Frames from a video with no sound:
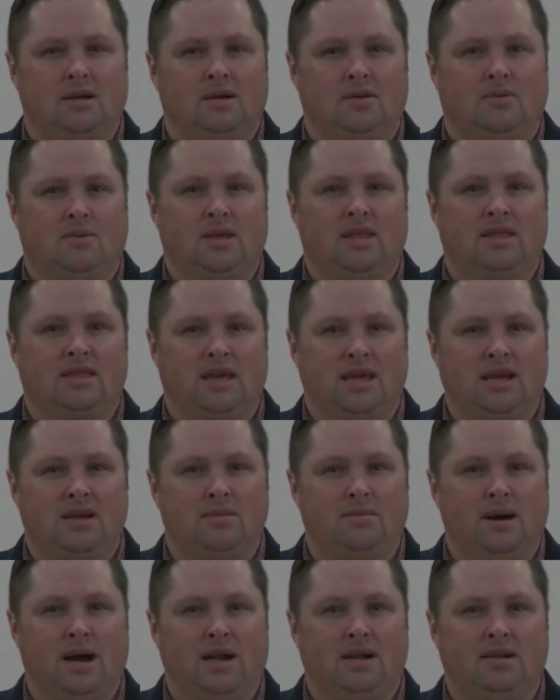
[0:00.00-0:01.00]
we think
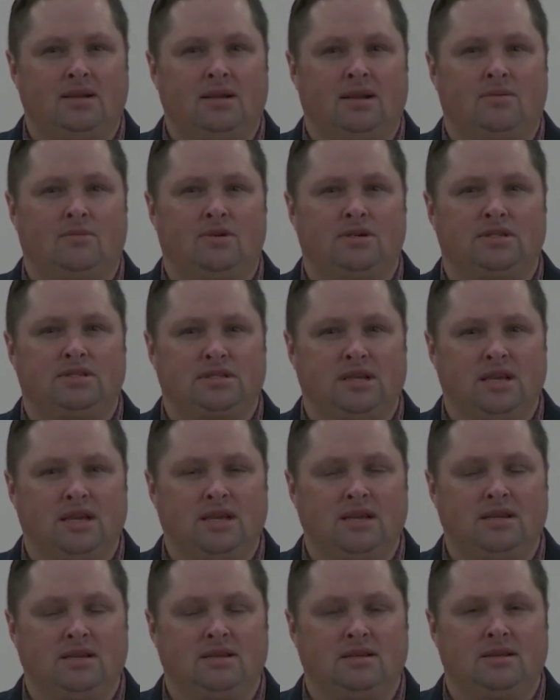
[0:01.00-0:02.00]
about it and we see
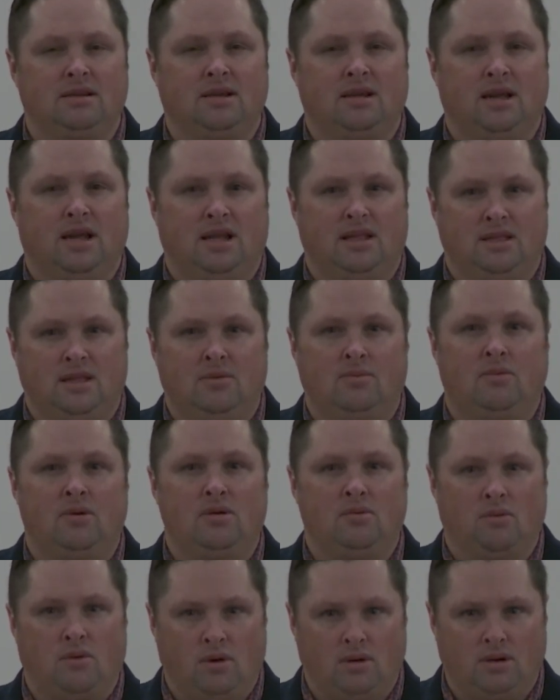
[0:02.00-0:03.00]
it and then we
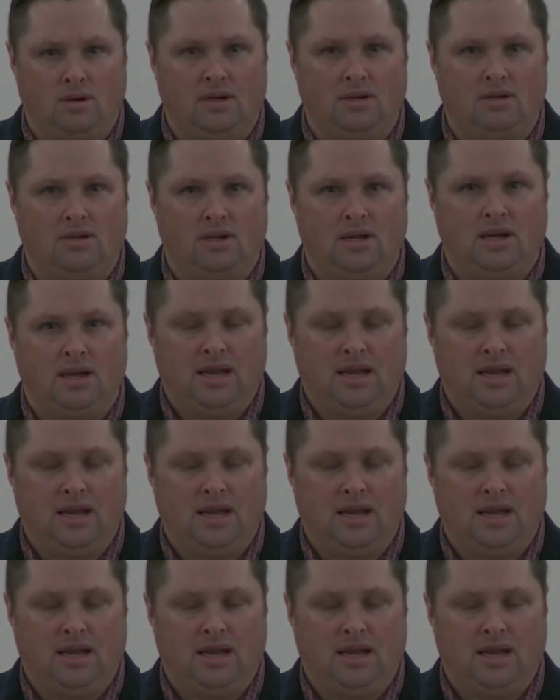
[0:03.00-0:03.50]
want it.